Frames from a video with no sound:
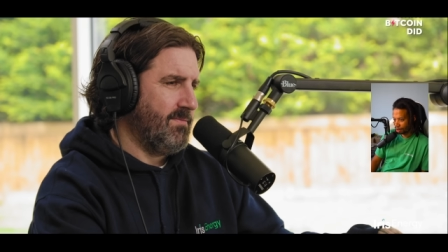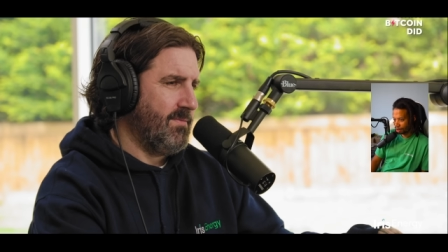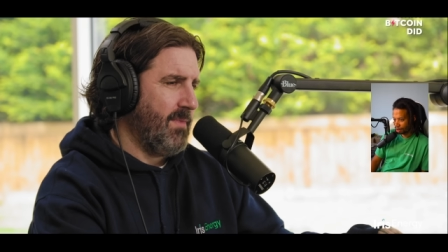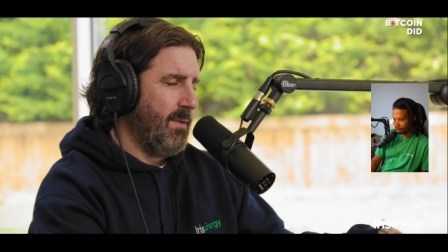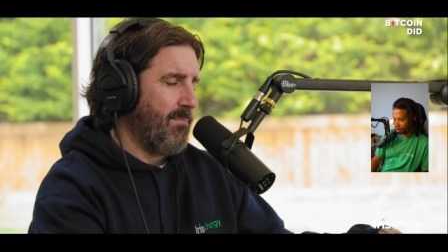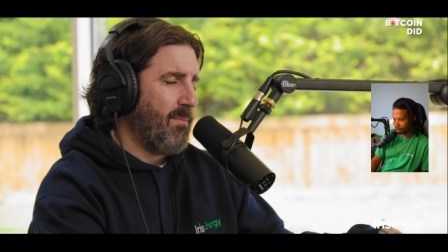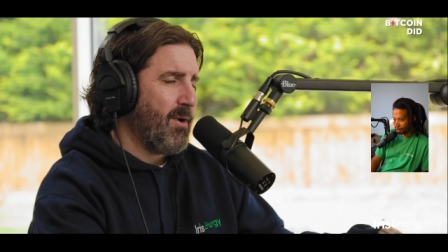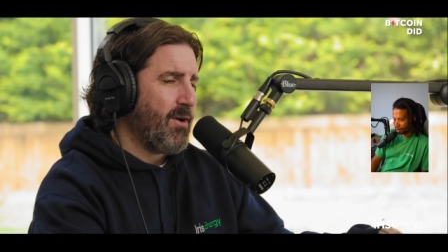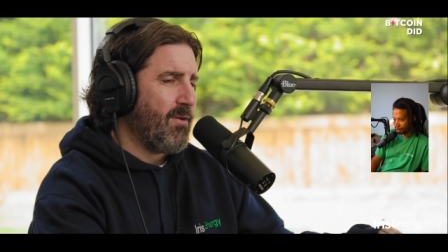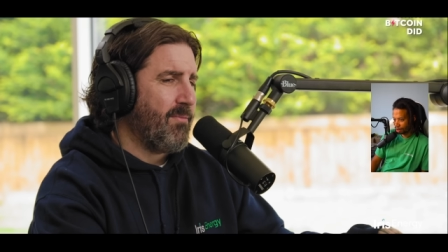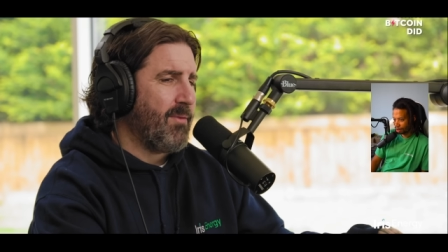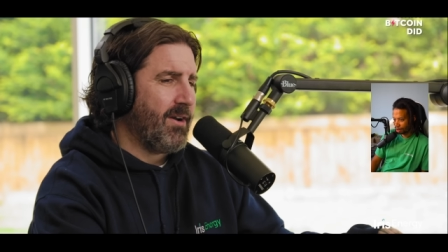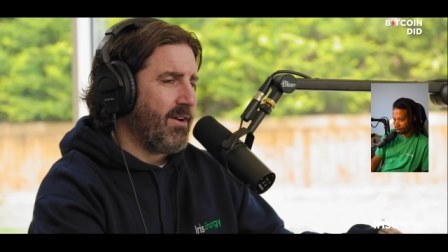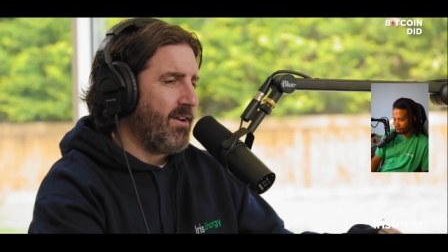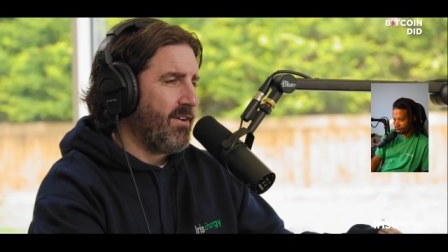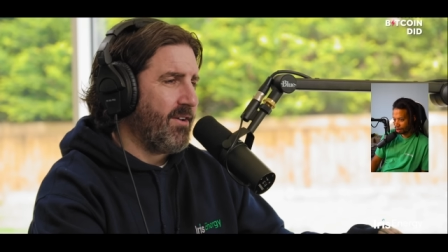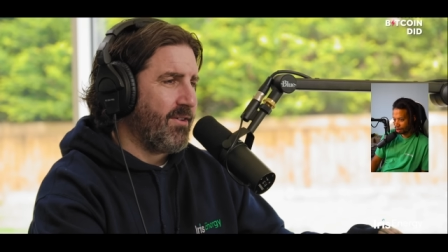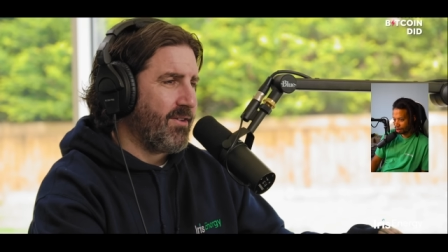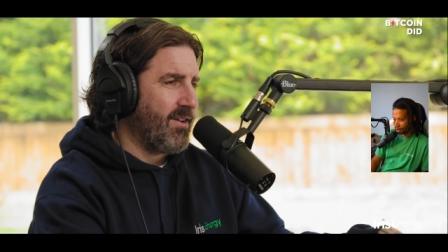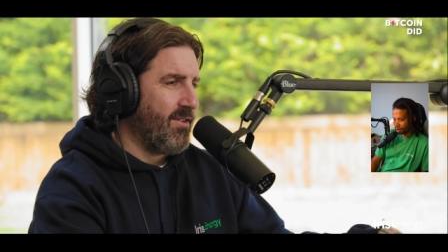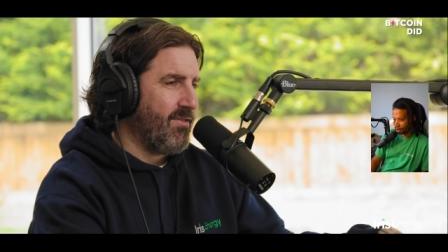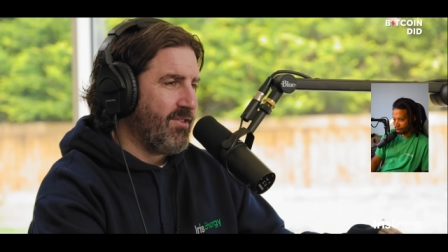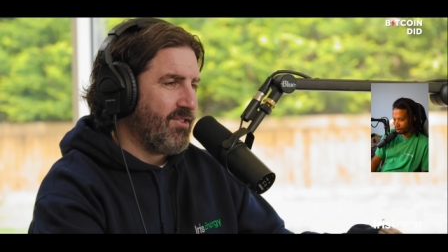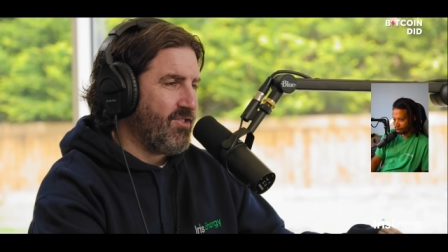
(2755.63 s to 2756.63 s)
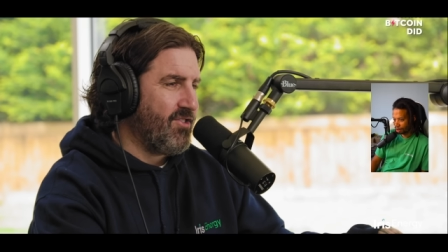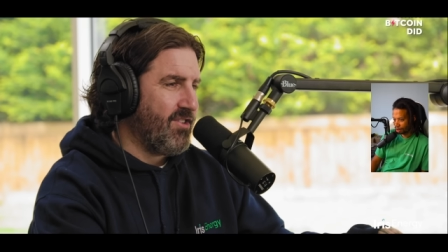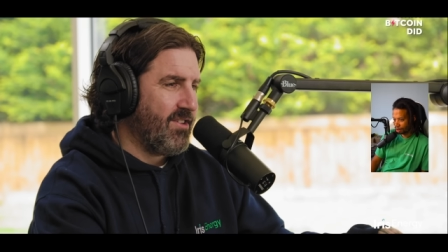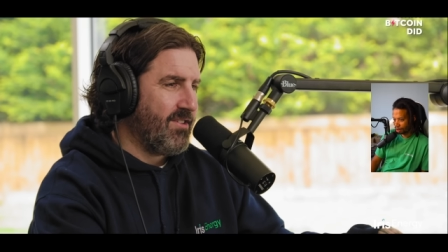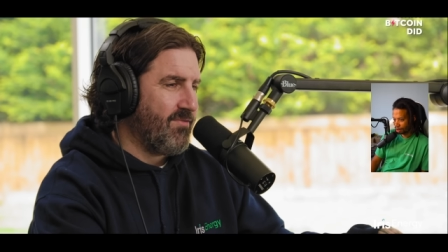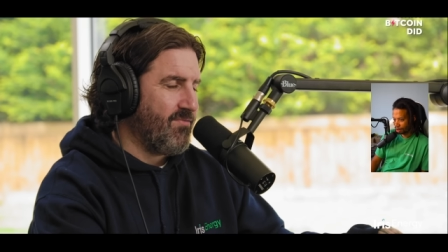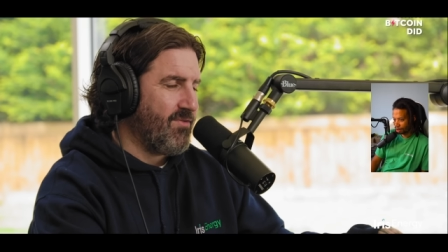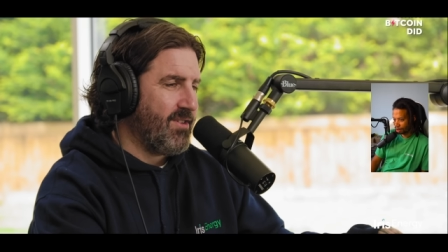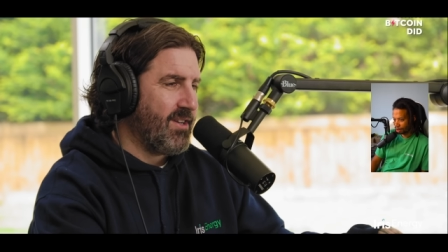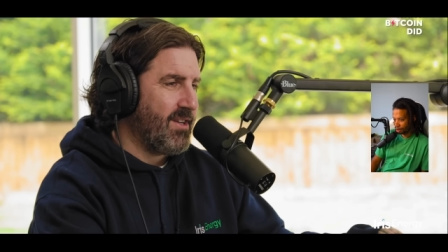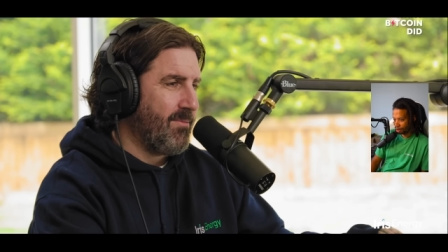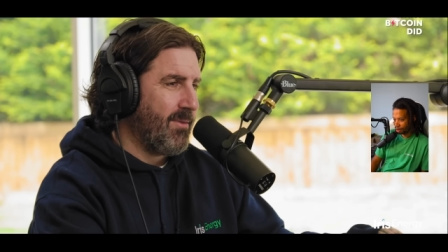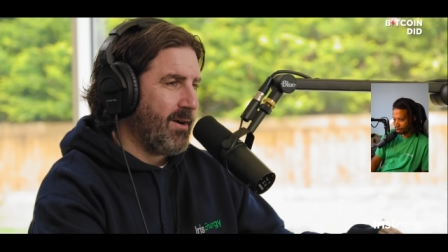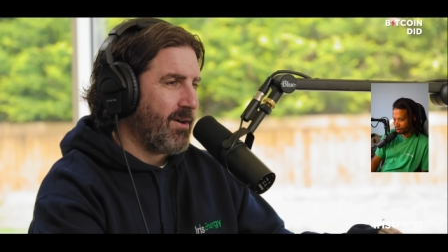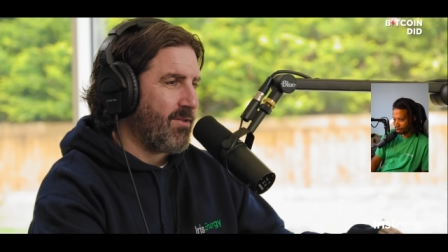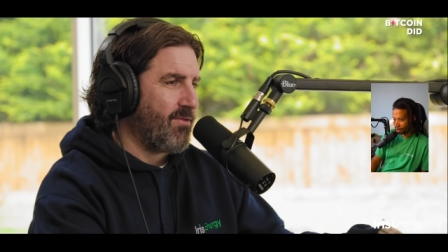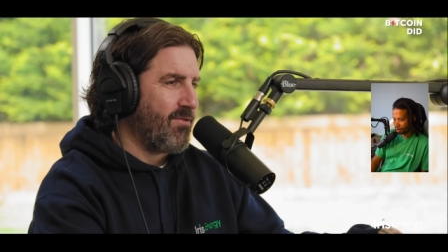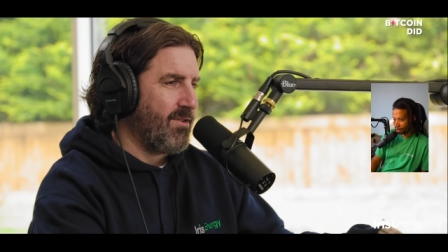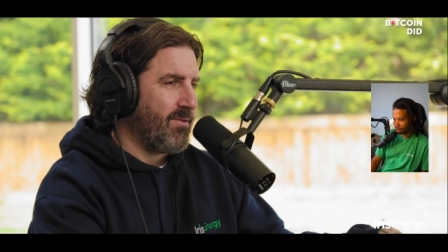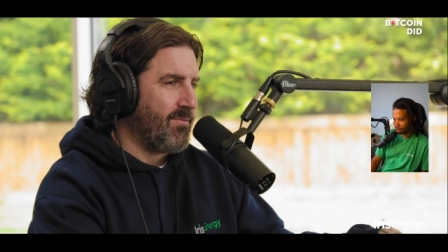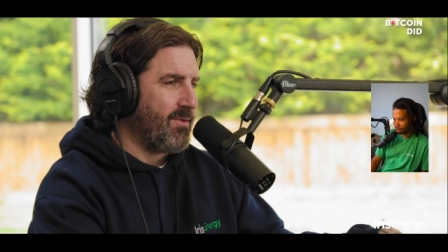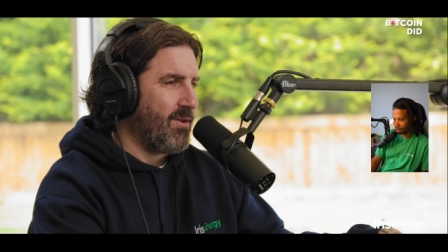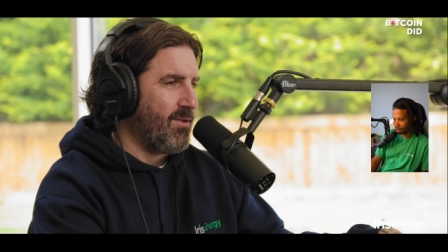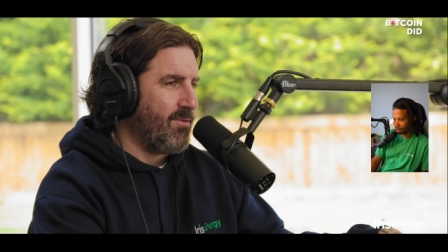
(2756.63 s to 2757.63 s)
And bear in mind, I don't give a shit really about
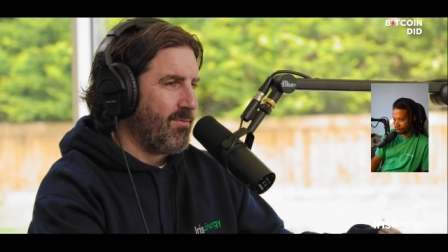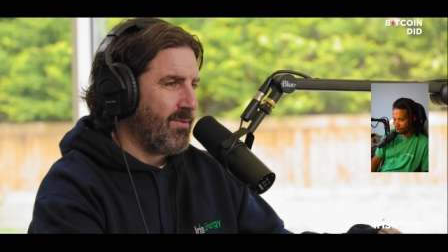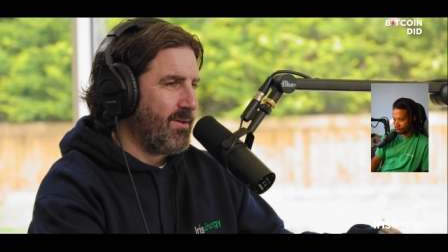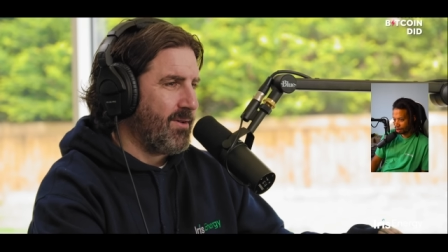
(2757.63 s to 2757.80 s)
crypto,